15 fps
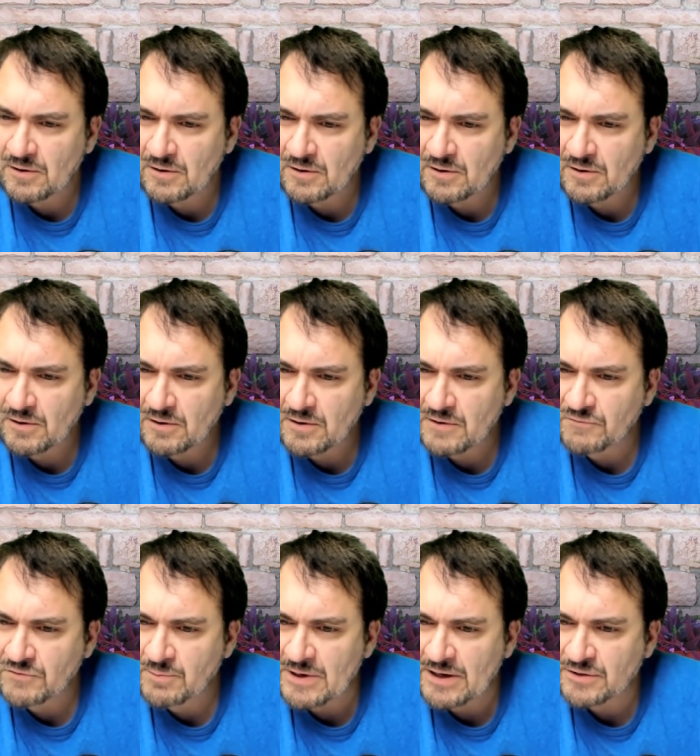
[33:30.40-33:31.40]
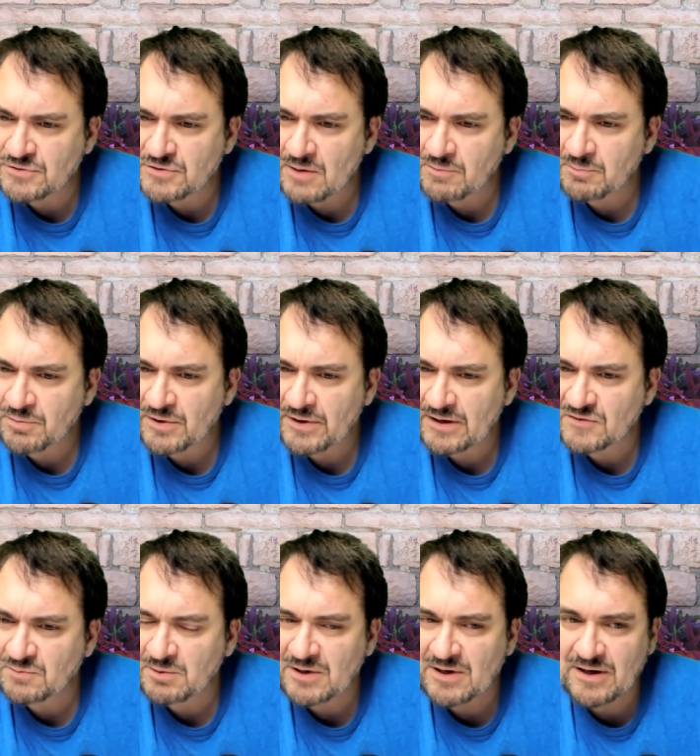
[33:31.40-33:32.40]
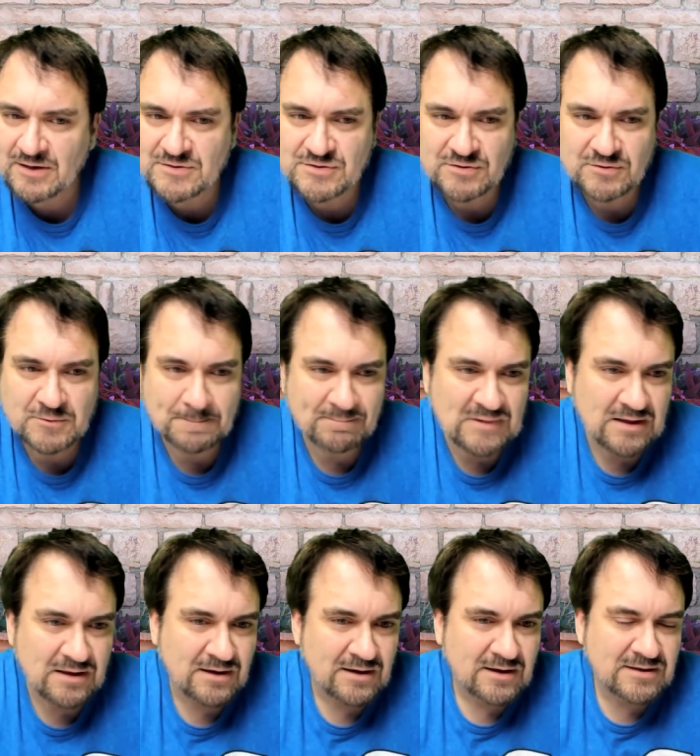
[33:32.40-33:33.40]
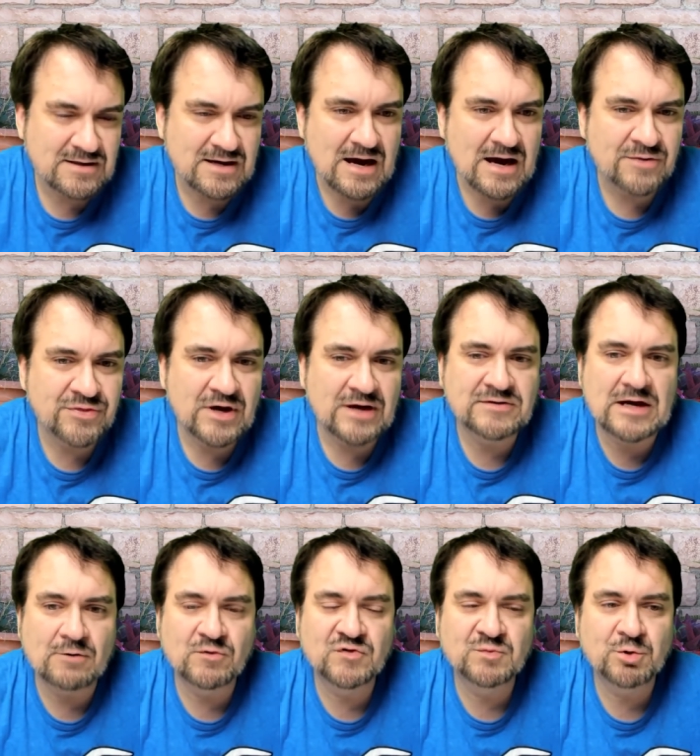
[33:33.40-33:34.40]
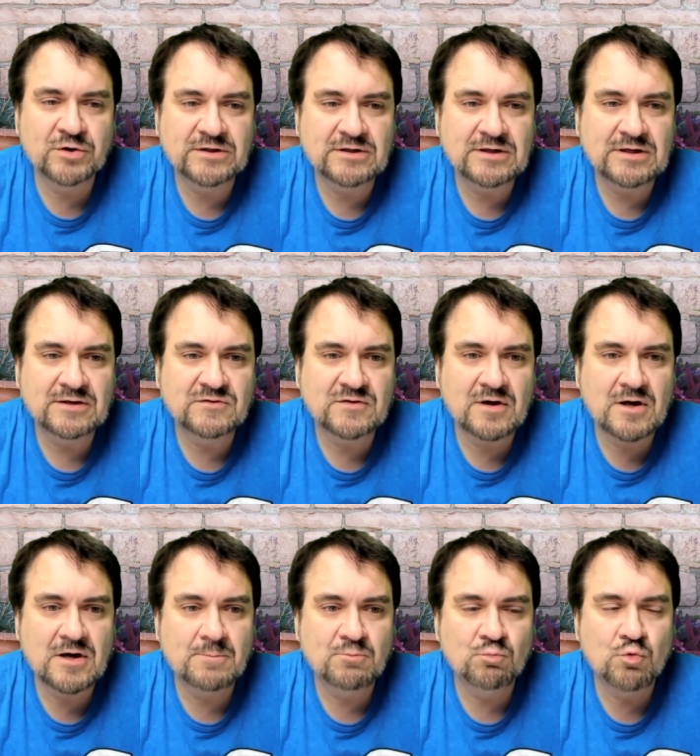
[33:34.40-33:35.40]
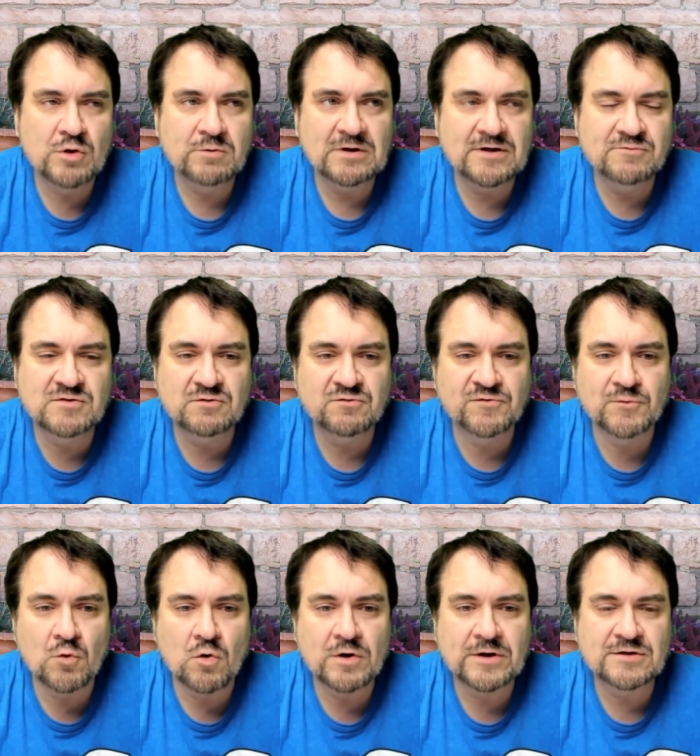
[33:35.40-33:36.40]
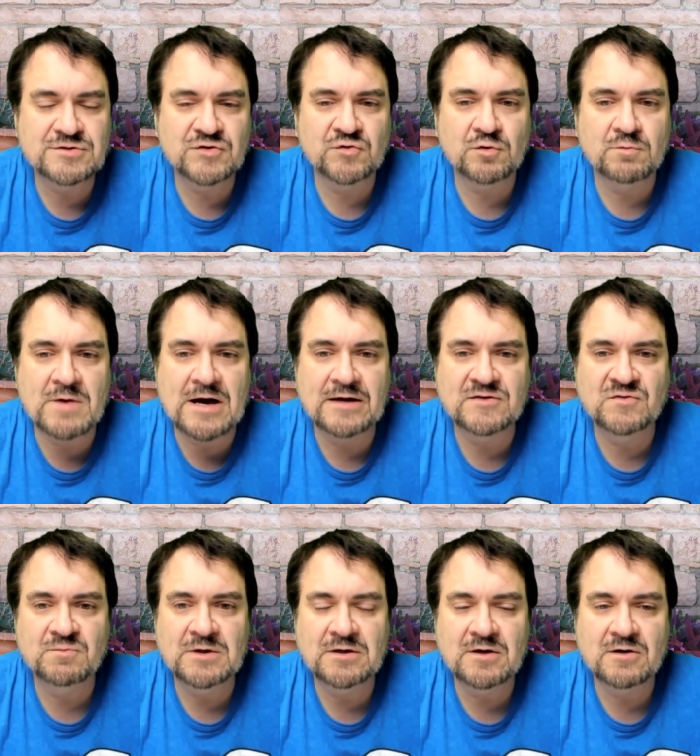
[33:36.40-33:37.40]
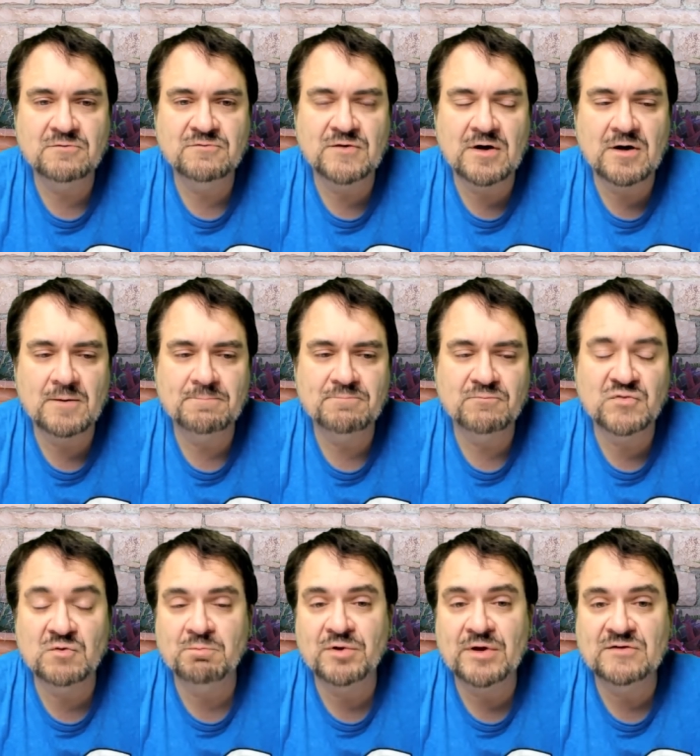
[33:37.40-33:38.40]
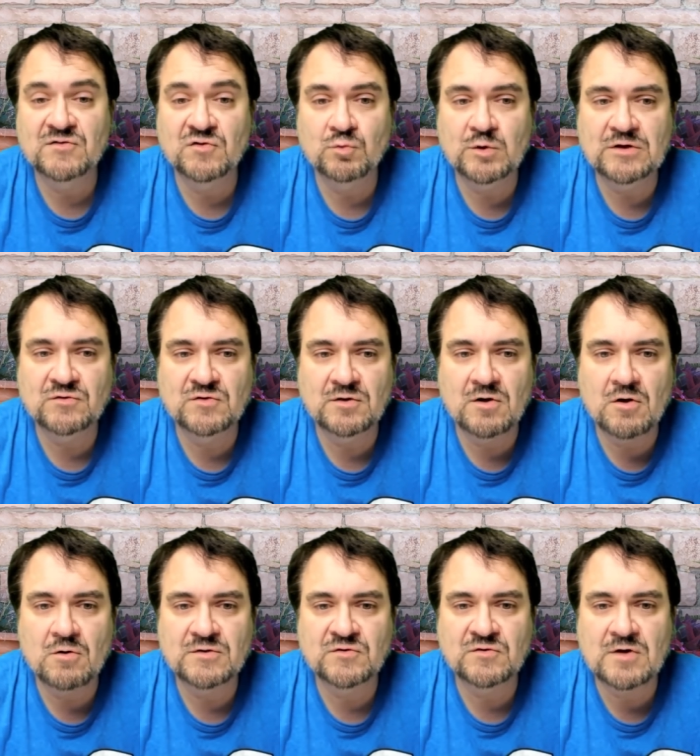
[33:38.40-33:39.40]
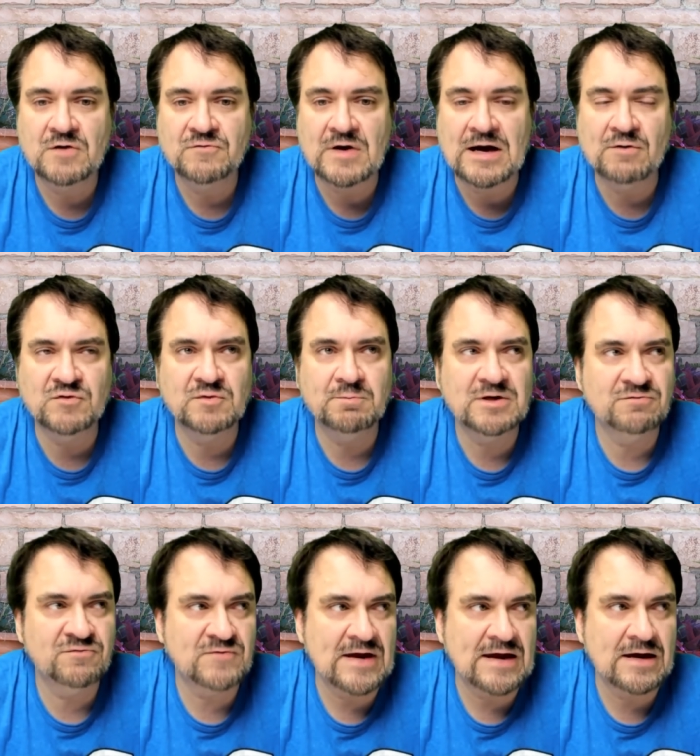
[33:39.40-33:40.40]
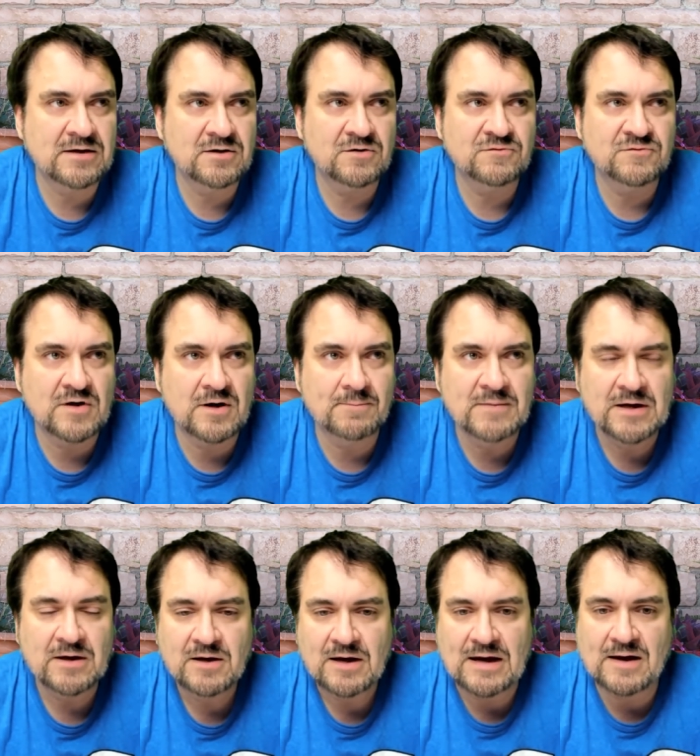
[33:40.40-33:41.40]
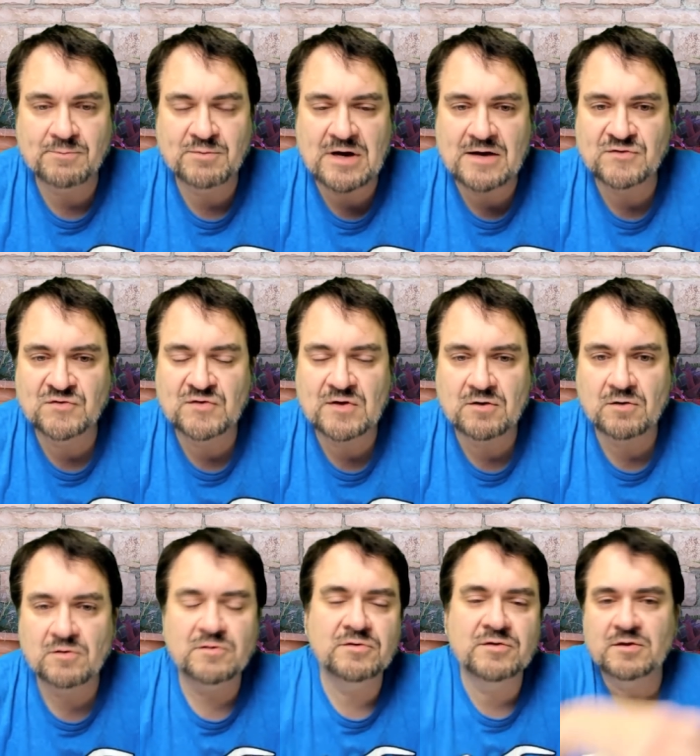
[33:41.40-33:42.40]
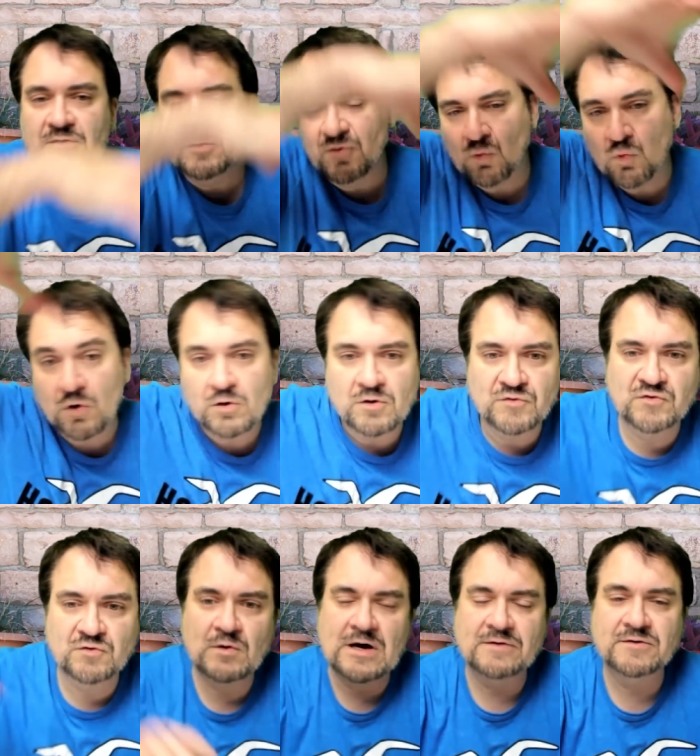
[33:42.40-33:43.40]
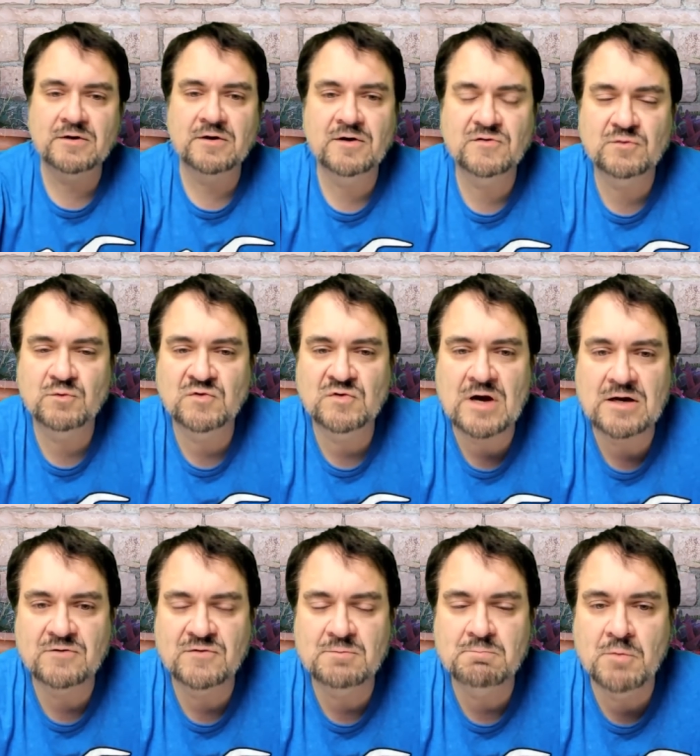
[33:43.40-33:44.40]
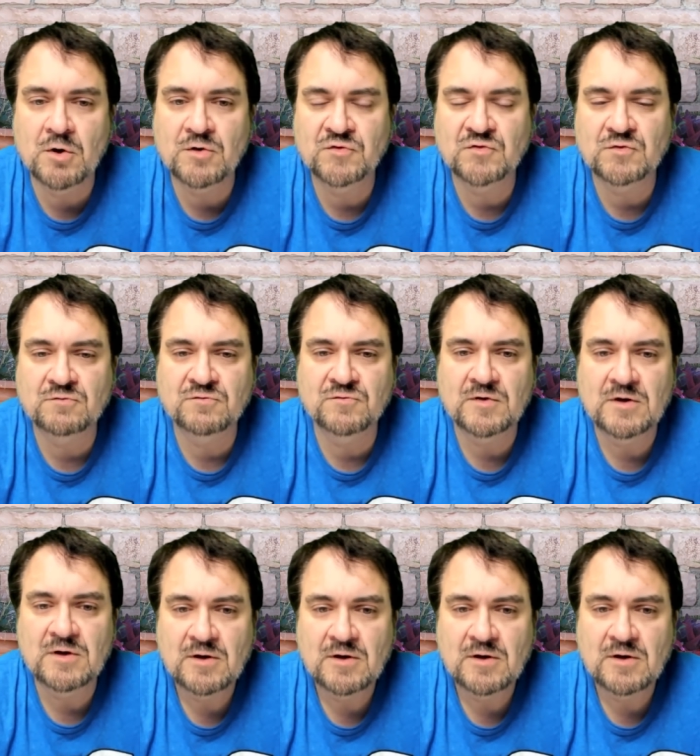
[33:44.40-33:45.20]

Uh, love the backdrop and plants behind you yeah, I thought that was pretty neat. Um, when we lived in Florida, it just reminds me of um, some places we used to go and stuff. I was a big fan of um, Epcot Center, the the worlds around there, because it was kind of immersive.